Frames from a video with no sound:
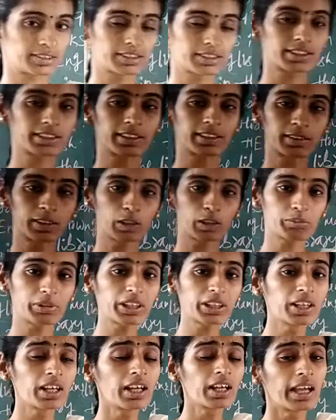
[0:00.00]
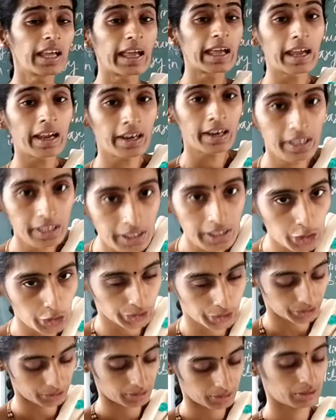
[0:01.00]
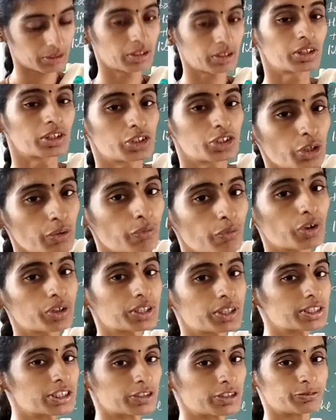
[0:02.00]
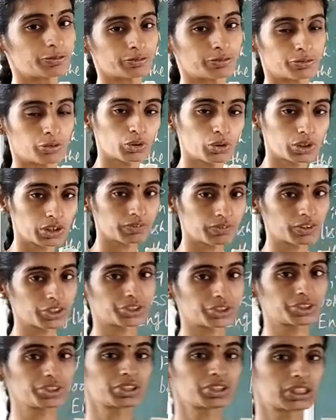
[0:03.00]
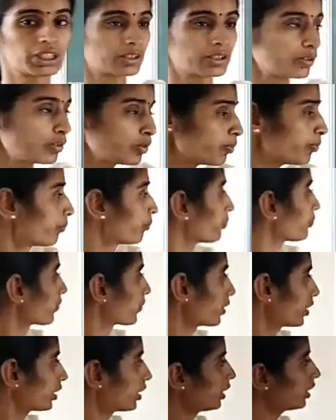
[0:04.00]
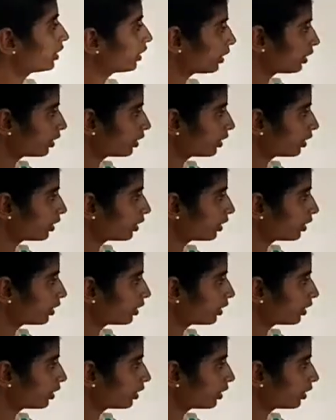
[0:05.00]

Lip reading: It is nothing but addition. So what is the fourth question, children? Read